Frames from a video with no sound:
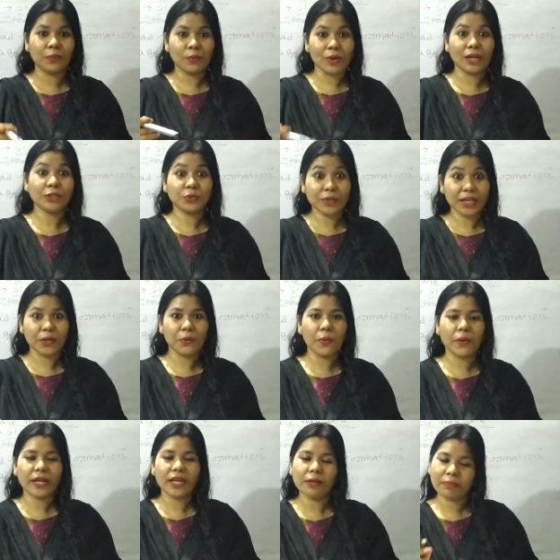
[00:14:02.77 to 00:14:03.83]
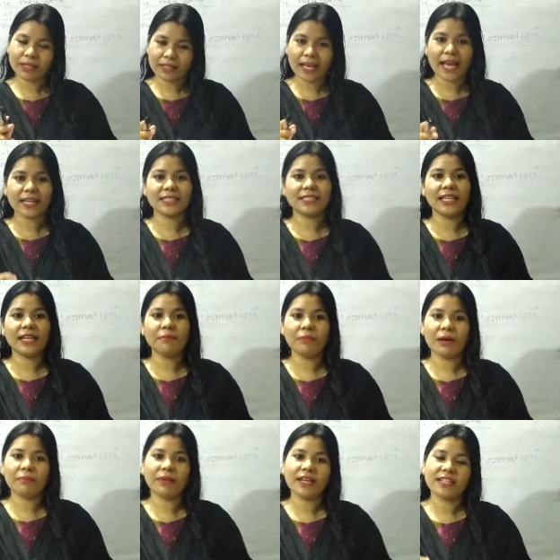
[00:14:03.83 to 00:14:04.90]
want to ignore it, but actually
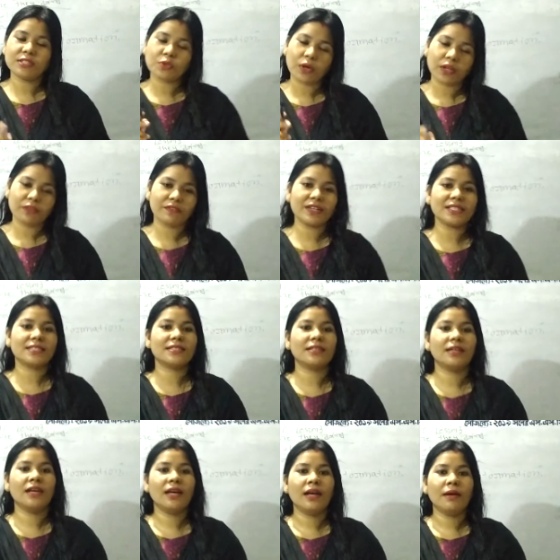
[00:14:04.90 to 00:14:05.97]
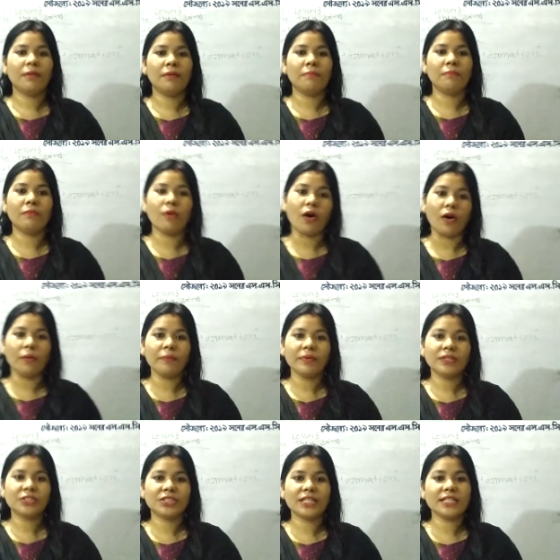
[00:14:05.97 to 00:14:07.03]
mama is always mom.
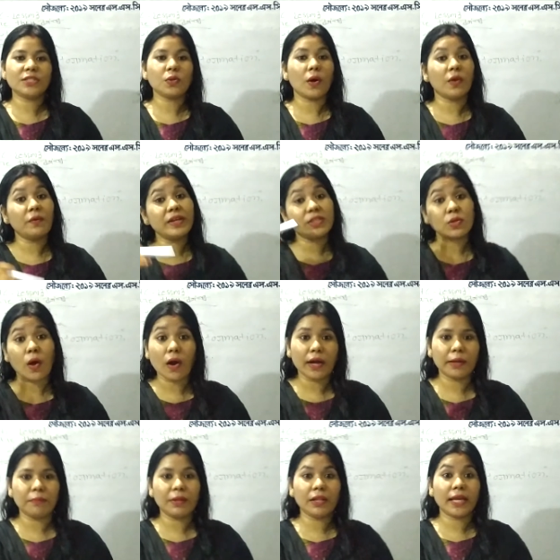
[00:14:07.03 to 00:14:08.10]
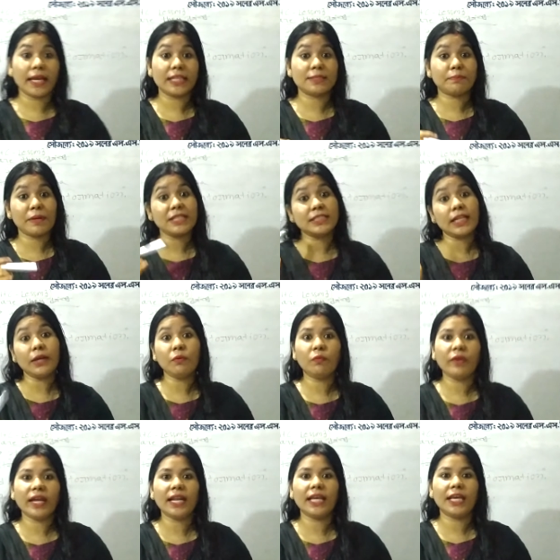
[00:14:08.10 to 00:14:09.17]
She is always horrible, especially
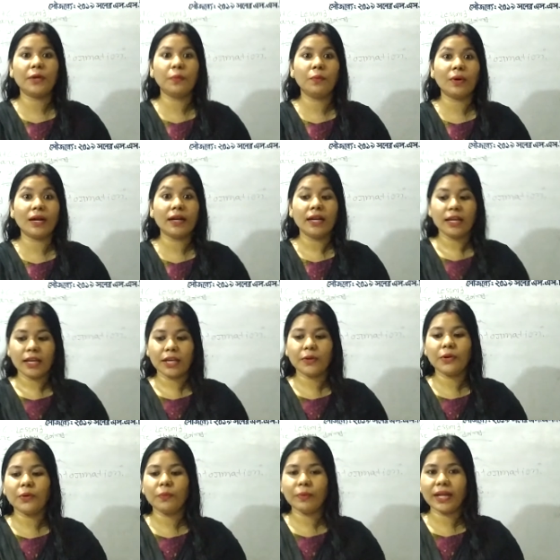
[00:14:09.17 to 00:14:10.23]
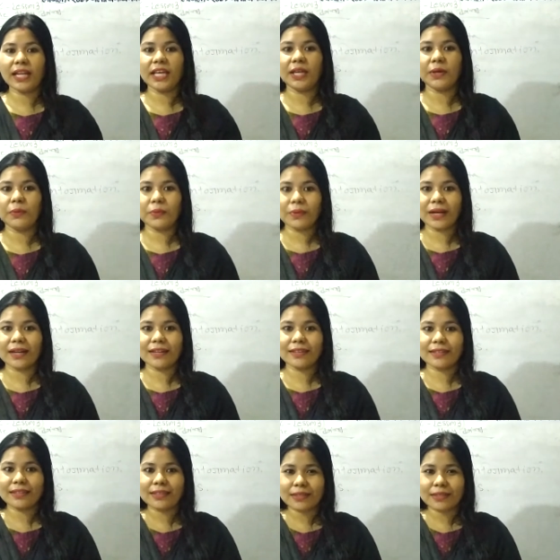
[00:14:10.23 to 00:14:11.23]
when you are when you are